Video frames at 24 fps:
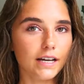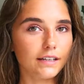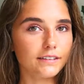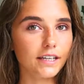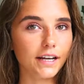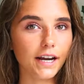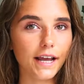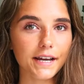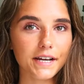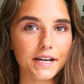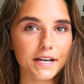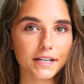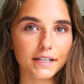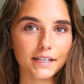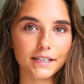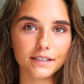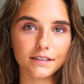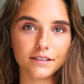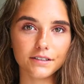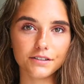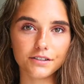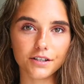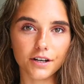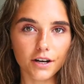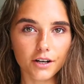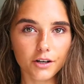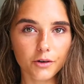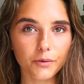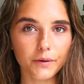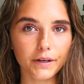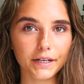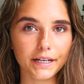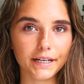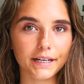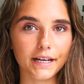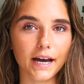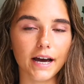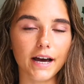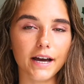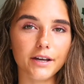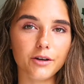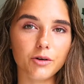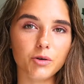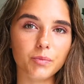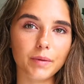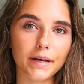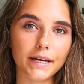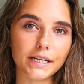Then I had a little talk with a guy
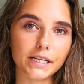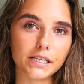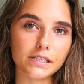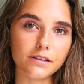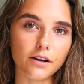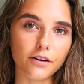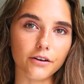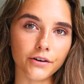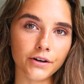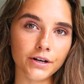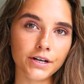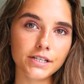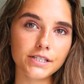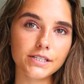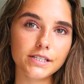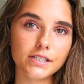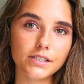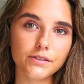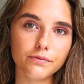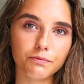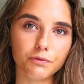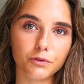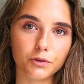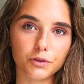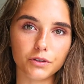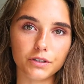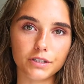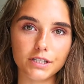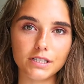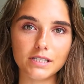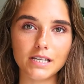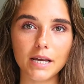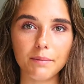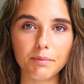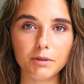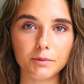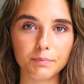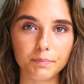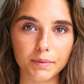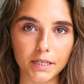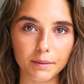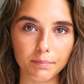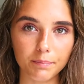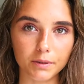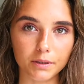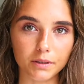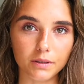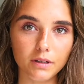who makes harnesses for disabled
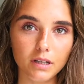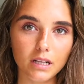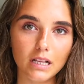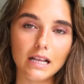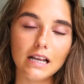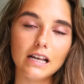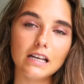people,